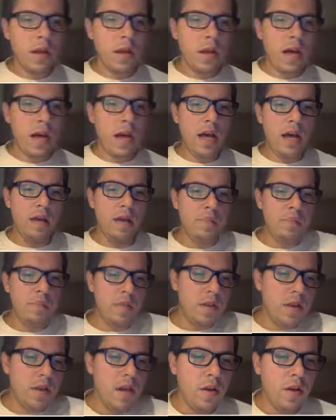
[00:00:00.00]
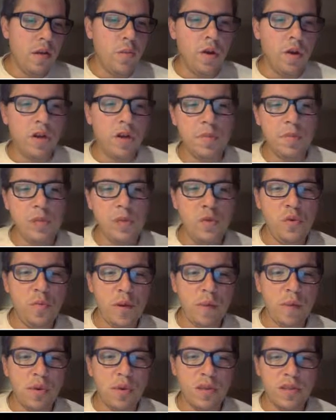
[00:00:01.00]
Hi, welcome to
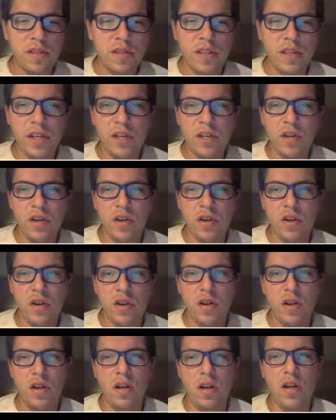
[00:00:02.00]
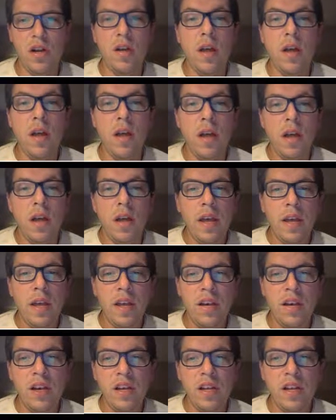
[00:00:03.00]
my presentation on
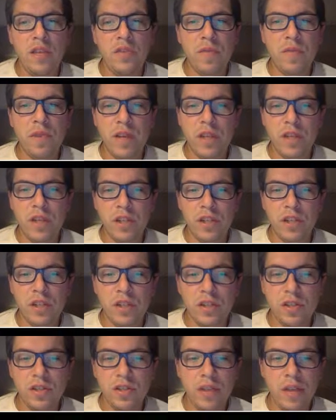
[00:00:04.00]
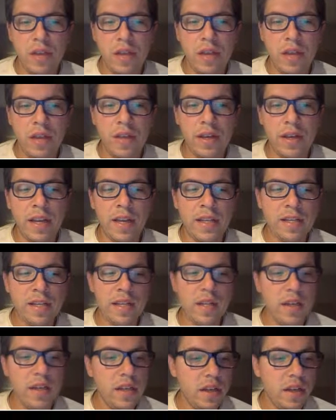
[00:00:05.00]
internet use violations and the case
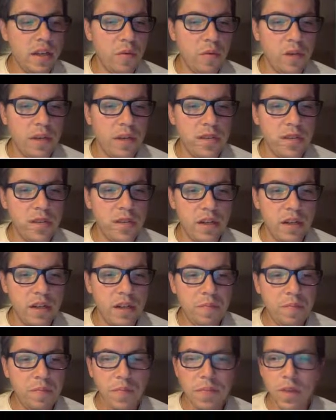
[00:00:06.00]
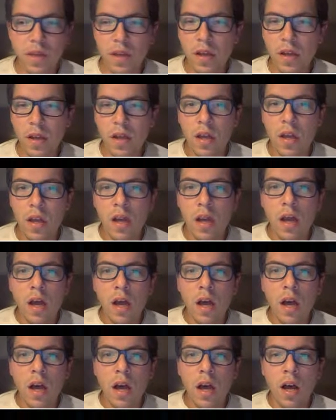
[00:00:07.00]
study that we studied.
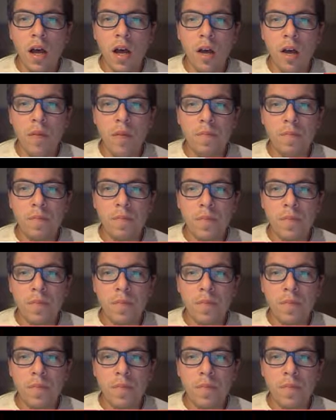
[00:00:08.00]
Um,